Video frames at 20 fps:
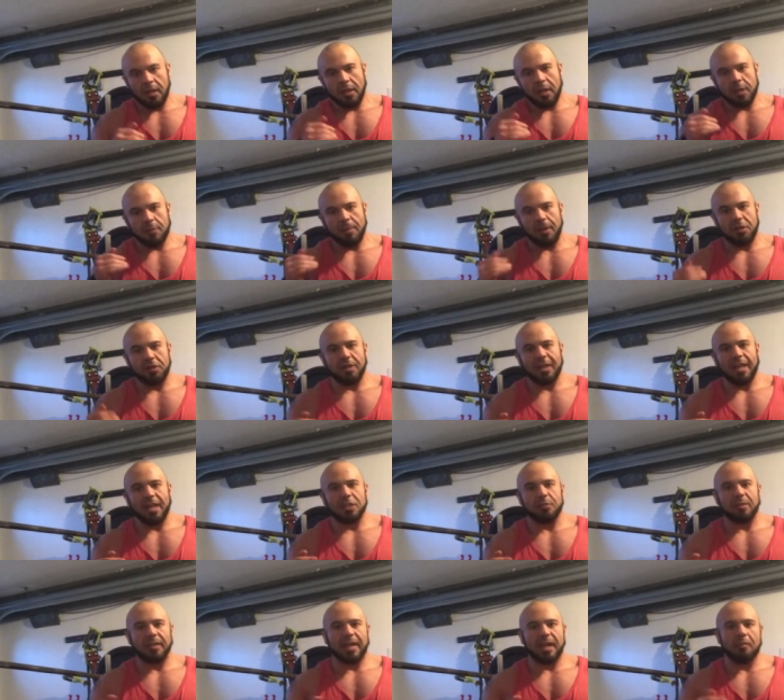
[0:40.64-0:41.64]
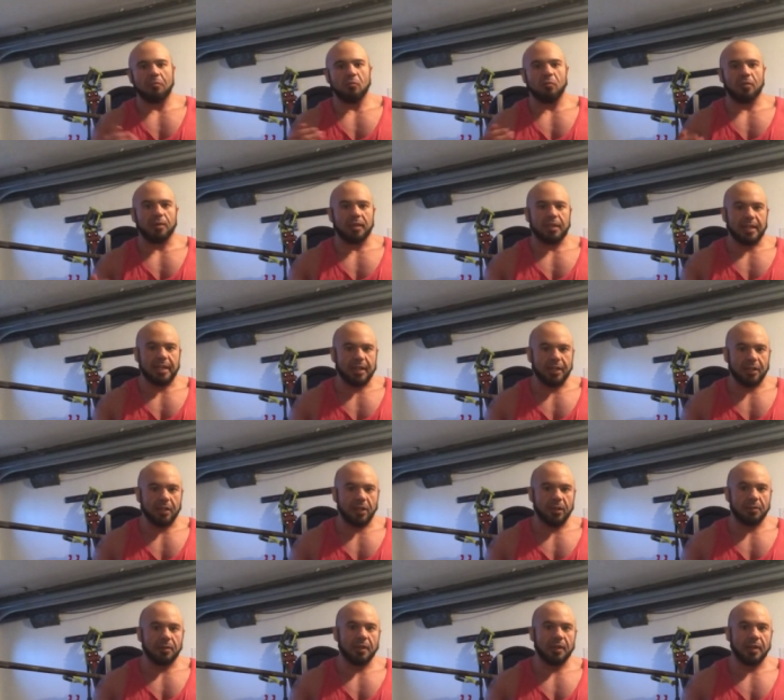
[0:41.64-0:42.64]
especially as we get more
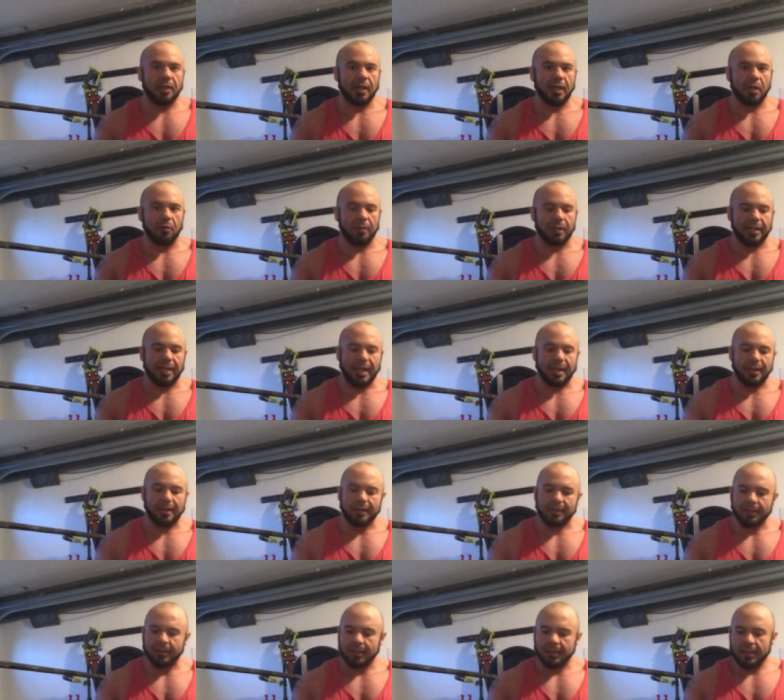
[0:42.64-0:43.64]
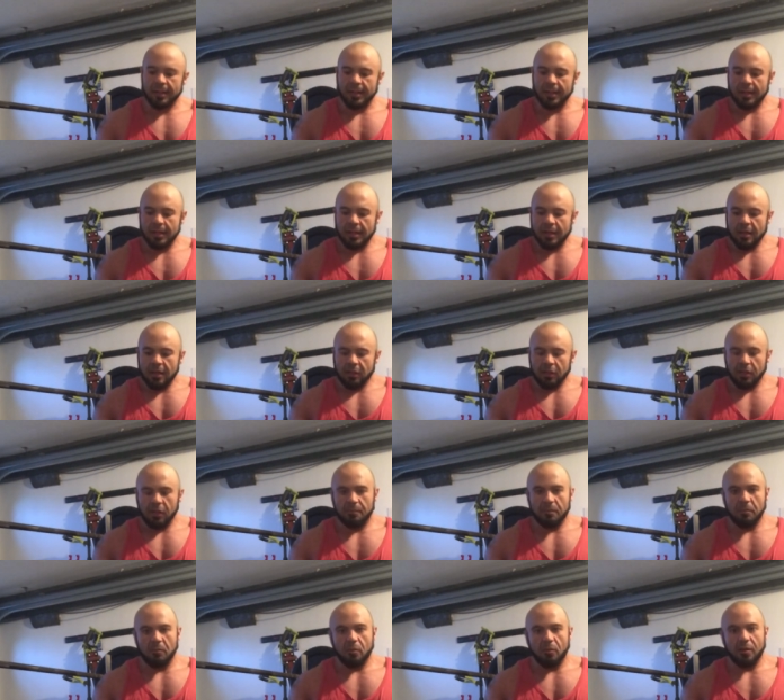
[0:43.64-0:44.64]
ego, uh, we get a
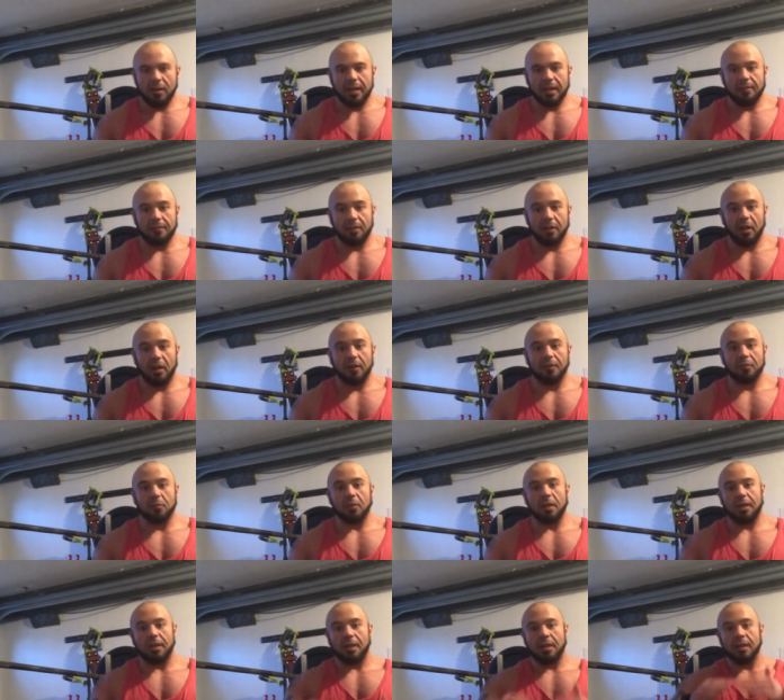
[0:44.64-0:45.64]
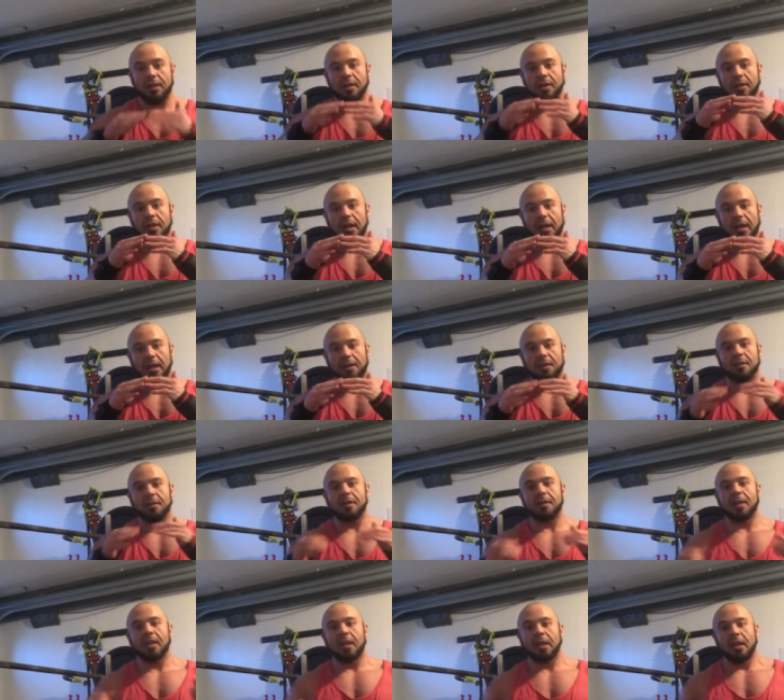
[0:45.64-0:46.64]
little bit more involved with uh,
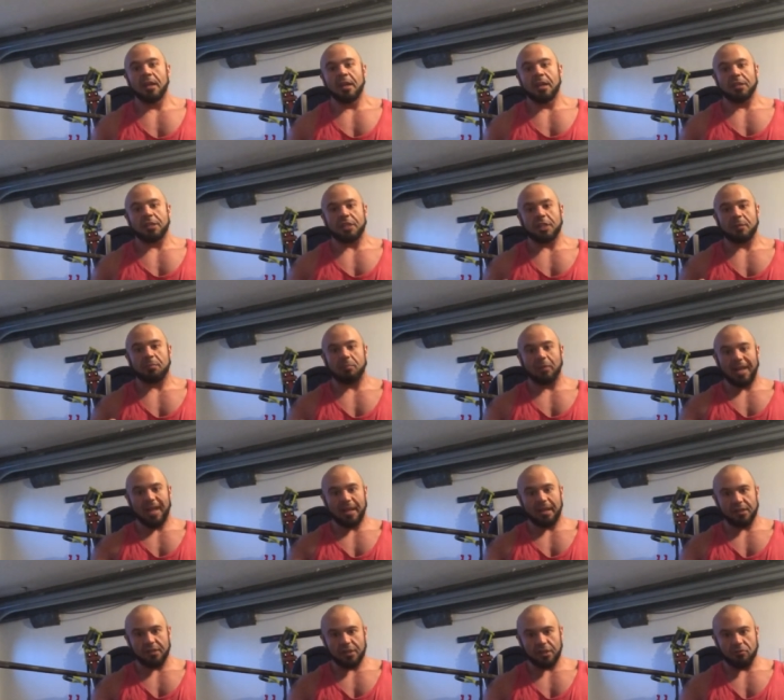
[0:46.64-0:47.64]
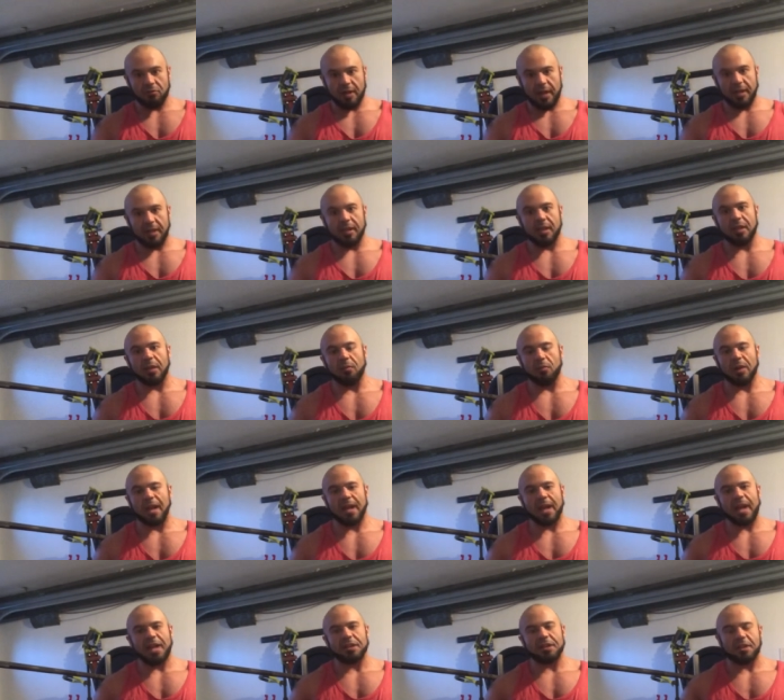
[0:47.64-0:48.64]
displaying strength. We're
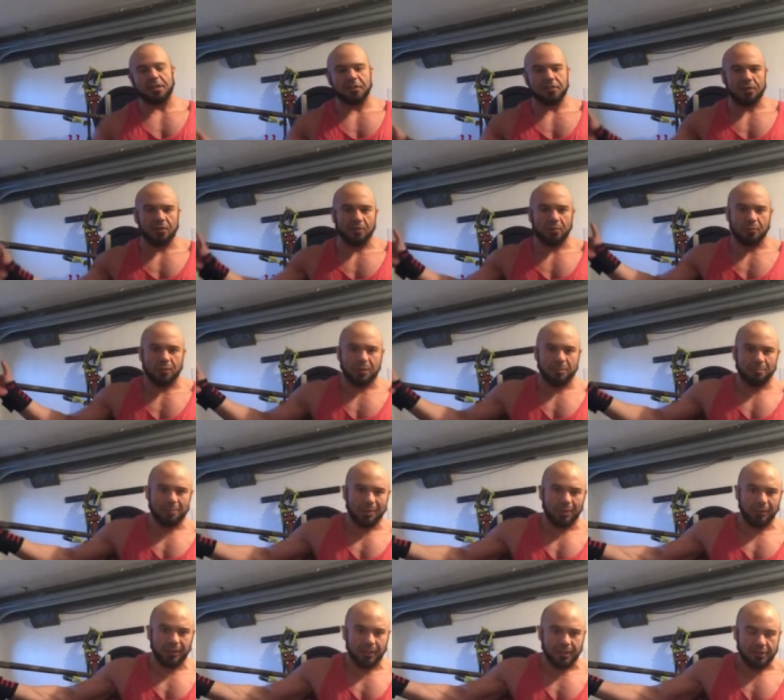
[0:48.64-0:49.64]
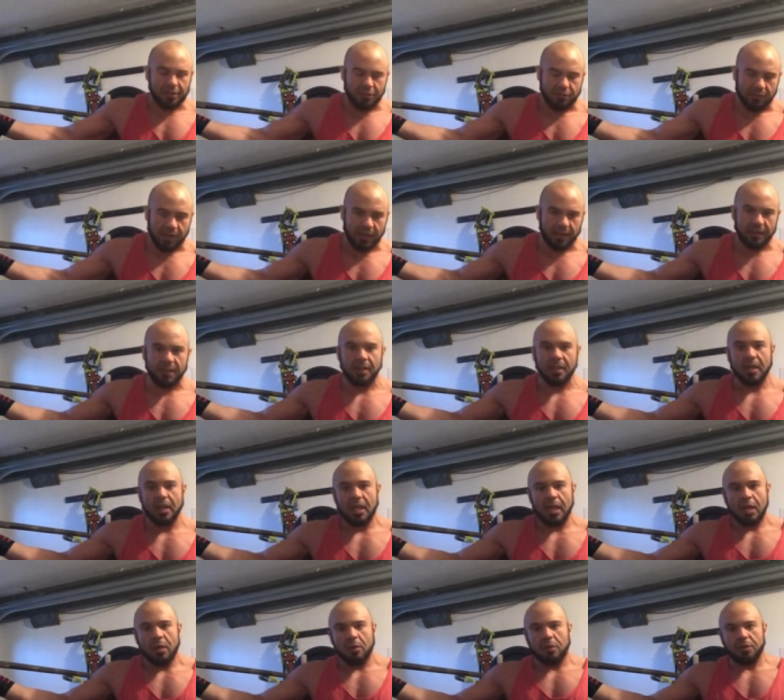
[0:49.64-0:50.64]
not as concerned with building strength.
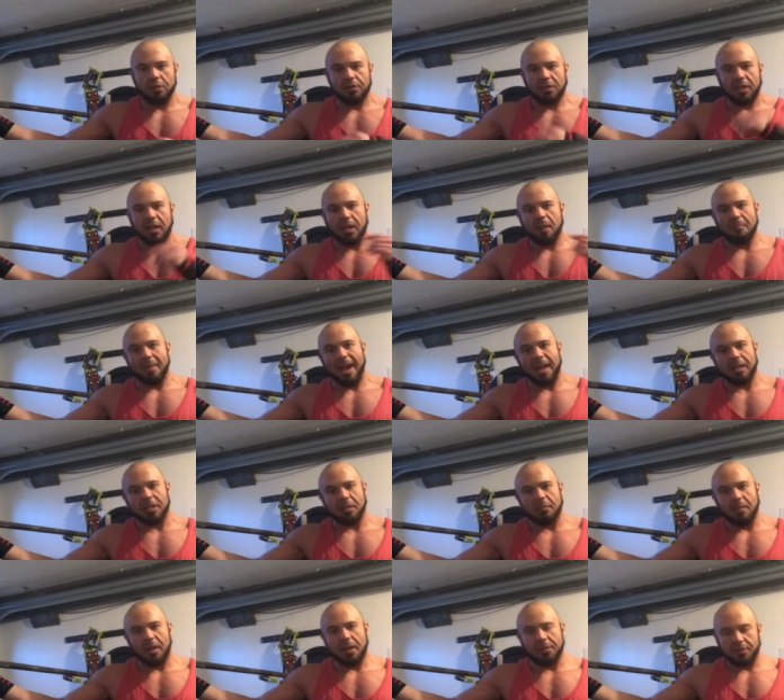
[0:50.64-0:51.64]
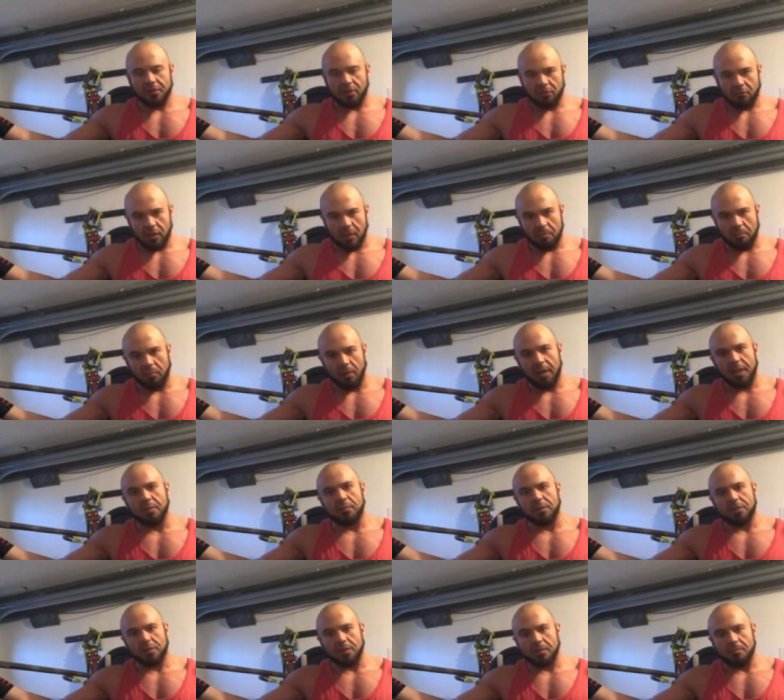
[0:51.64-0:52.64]
We start to kind of maximize our grip width.
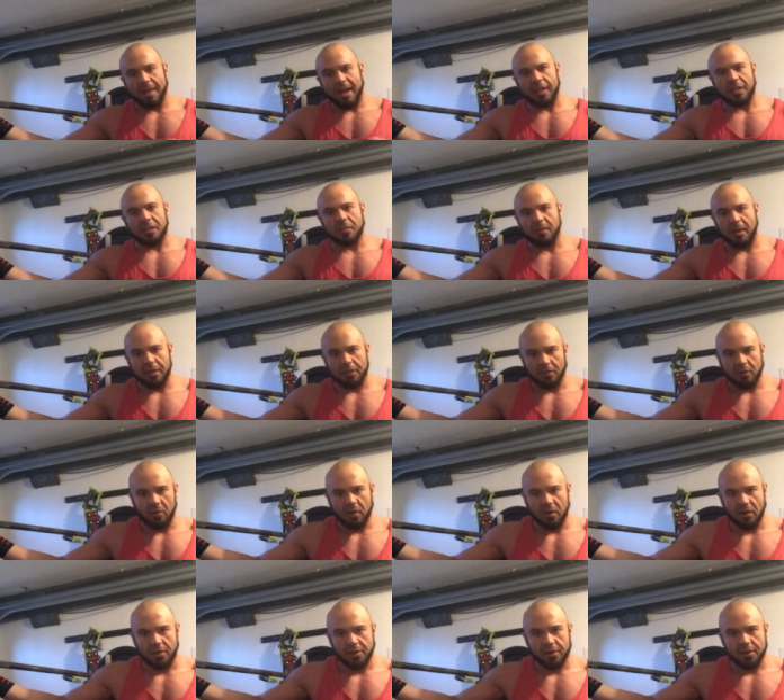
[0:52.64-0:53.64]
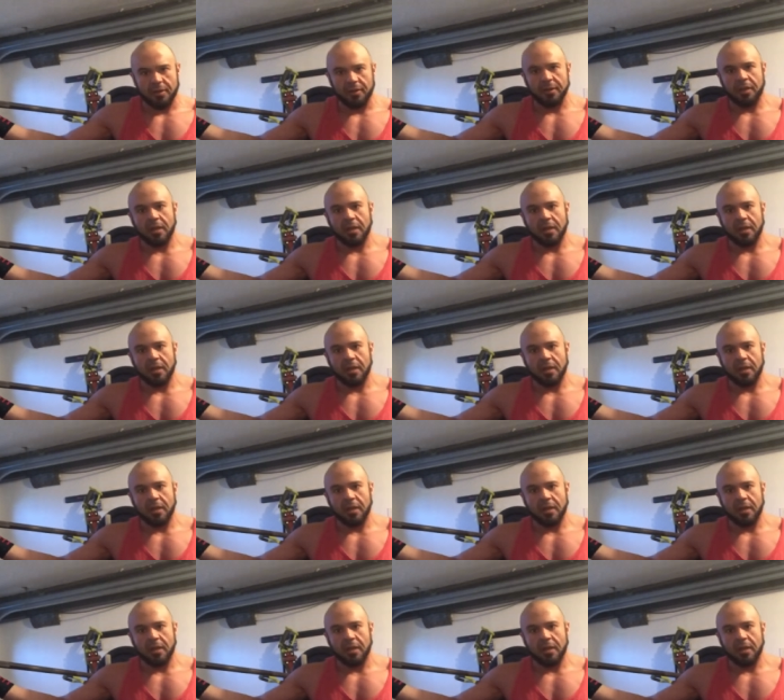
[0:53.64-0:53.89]
We start to maximize our arch.